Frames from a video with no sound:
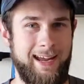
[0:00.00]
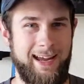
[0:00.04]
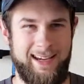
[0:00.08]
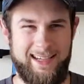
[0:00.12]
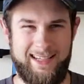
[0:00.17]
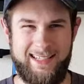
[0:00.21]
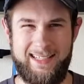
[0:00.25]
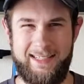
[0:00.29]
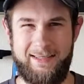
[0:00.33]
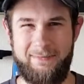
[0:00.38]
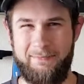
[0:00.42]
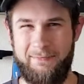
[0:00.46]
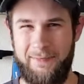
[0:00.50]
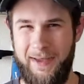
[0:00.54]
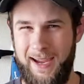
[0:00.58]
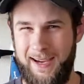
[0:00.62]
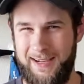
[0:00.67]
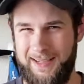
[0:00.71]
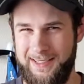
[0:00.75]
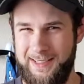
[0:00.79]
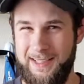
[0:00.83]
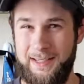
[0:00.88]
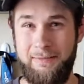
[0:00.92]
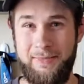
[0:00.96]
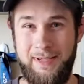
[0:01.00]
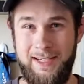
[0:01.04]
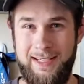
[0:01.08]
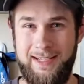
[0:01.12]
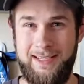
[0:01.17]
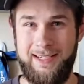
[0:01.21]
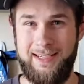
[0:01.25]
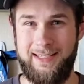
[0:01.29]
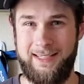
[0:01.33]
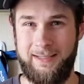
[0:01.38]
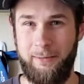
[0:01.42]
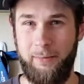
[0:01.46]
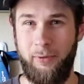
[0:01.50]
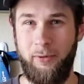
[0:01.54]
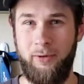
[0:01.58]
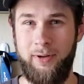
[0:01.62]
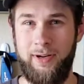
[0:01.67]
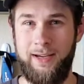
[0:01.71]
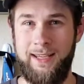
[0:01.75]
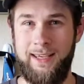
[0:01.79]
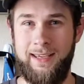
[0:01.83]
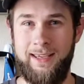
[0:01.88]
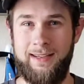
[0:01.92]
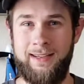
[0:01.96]
expect to be
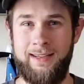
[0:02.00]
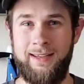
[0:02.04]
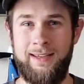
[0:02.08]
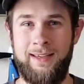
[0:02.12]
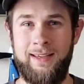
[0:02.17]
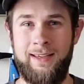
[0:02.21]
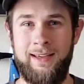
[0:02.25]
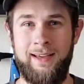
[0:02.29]
disappointed.